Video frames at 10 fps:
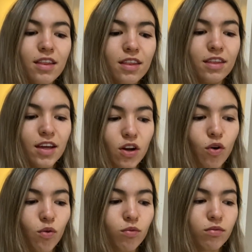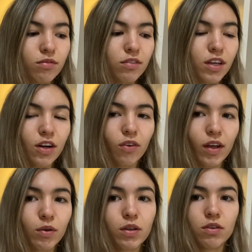they don't, you know,
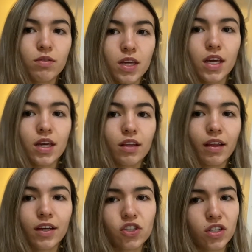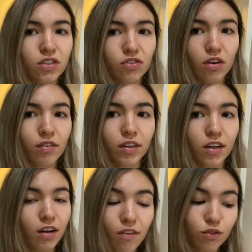like when you eat, like jeans are not very
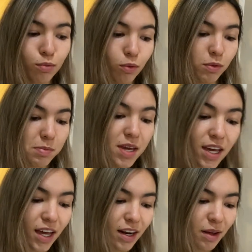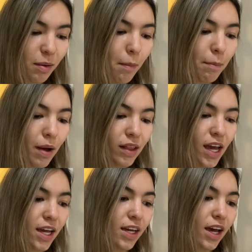comfortable to be in. But
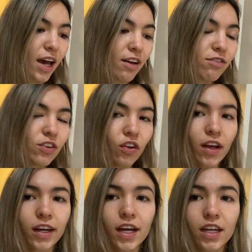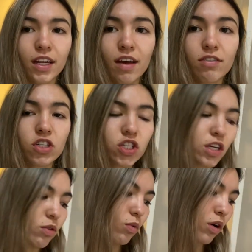like, I feel like I need to have a
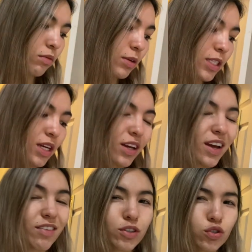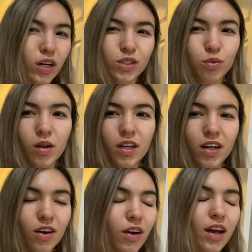jean one because I have a dress one, you
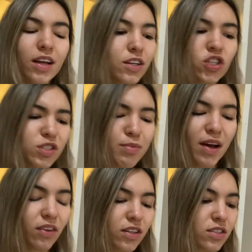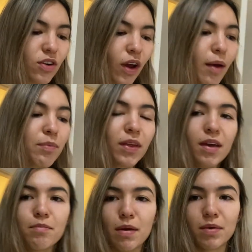know, it's just balance. Okay.
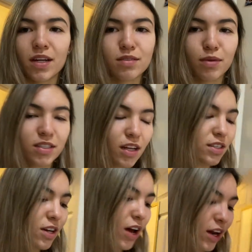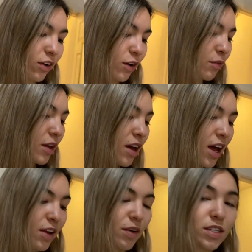Maybe it doesn't make sense. I don't know.
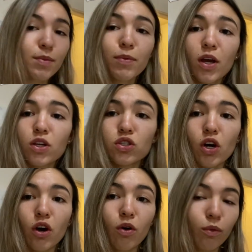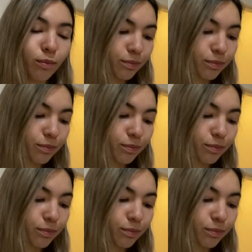Anyways. So,